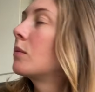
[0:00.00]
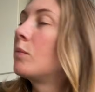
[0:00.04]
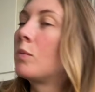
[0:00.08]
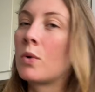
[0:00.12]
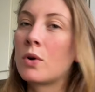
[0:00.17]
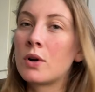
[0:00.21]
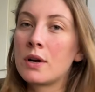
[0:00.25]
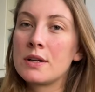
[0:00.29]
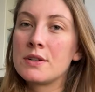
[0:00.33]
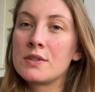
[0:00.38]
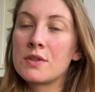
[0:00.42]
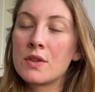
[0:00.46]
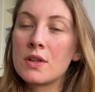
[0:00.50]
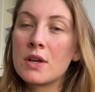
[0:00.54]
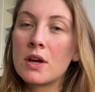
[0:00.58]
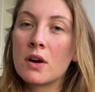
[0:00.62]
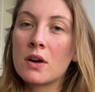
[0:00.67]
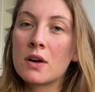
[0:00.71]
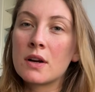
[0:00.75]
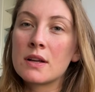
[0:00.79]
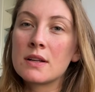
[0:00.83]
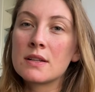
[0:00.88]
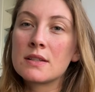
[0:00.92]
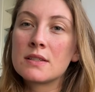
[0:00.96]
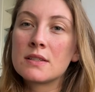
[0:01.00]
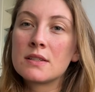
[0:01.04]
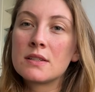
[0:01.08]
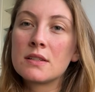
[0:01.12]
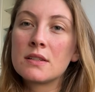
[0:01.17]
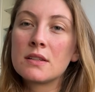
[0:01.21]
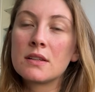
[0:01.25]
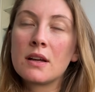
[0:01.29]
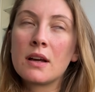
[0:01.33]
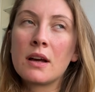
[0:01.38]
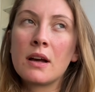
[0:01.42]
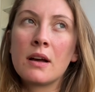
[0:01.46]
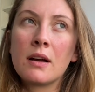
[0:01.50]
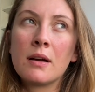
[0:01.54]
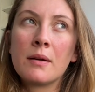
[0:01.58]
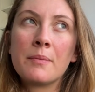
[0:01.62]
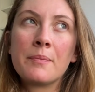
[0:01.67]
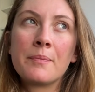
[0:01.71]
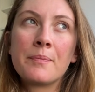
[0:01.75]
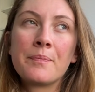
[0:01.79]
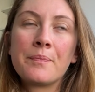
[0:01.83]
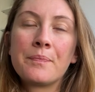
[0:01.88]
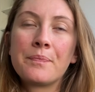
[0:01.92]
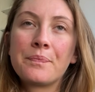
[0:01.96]
more into the artist.
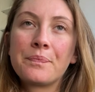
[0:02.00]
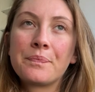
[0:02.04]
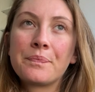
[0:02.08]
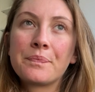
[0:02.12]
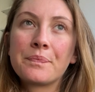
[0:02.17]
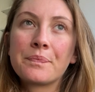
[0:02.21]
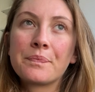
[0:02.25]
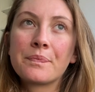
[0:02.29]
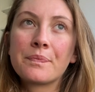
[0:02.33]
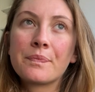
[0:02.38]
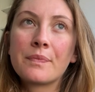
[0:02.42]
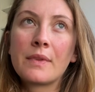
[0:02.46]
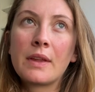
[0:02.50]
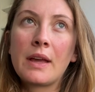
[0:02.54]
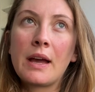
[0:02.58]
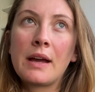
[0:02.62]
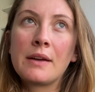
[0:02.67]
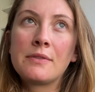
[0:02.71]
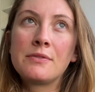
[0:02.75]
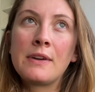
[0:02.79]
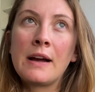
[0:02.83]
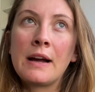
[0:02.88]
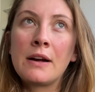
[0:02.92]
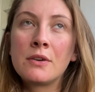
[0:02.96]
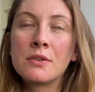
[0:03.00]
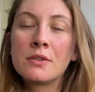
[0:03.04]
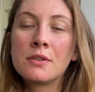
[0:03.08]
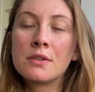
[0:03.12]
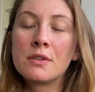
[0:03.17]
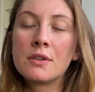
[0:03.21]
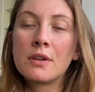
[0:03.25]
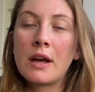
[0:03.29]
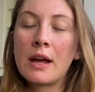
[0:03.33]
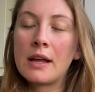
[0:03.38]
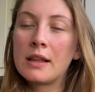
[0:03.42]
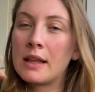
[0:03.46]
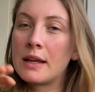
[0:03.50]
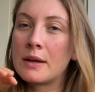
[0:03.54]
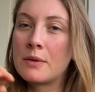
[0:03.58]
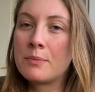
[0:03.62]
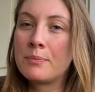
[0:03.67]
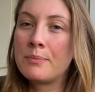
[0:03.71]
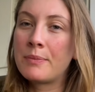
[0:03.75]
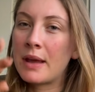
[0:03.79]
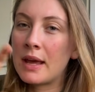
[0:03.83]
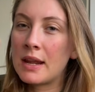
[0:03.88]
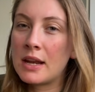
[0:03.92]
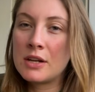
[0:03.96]
I like
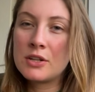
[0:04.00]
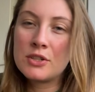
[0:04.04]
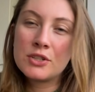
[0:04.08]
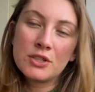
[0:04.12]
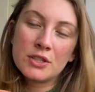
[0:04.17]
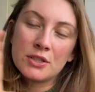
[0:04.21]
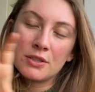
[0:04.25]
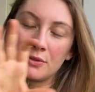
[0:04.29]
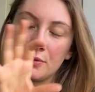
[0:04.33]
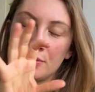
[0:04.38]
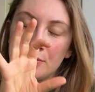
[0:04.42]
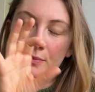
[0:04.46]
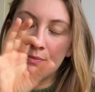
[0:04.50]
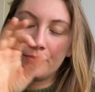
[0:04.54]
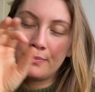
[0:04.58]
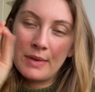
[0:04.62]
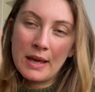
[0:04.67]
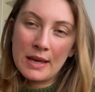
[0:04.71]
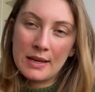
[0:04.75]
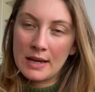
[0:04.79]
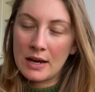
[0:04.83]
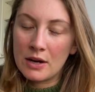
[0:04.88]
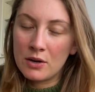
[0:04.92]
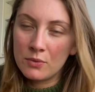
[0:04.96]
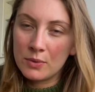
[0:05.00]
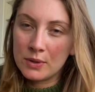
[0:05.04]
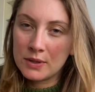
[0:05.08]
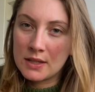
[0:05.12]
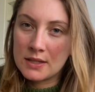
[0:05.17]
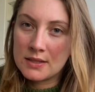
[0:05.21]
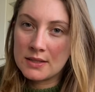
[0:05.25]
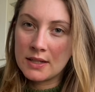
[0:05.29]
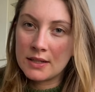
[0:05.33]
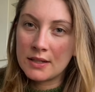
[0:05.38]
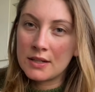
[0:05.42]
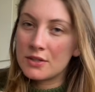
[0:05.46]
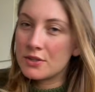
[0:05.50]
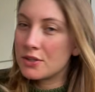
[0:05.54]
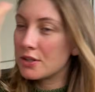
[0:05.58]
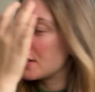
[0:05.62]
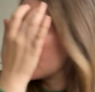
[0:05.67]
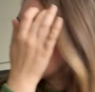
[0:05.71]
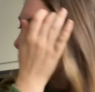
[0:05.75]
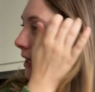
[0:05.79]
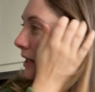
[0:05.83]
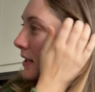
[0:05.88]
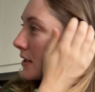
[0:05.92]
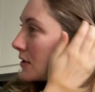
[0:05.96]
managed to make out what the signature
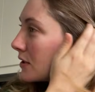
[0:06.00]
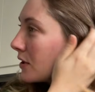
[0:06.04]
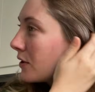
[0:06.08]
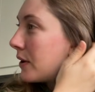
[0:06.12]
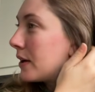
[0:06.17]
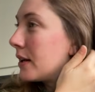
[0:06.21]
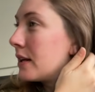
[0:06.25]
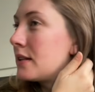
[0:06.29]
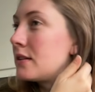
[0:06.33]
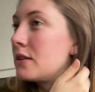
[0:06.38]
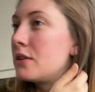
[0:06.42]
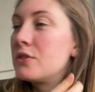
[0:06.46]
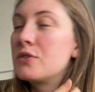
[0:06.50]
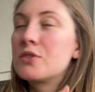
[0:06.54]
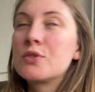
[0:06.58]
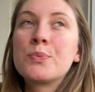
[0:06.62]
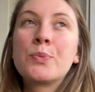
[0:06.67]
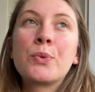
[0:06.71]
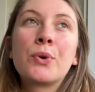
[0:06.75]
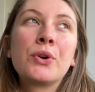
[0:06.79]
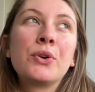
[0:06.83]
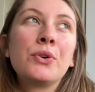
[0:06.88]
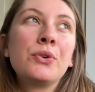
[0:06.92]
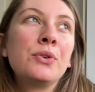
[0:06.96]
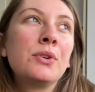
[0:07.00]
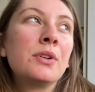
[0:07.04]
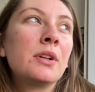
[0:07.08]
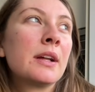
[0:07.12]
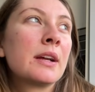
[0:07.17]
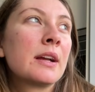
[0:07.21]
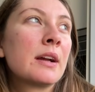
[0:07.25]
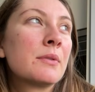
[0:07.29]
says, so I need to do some more Googling.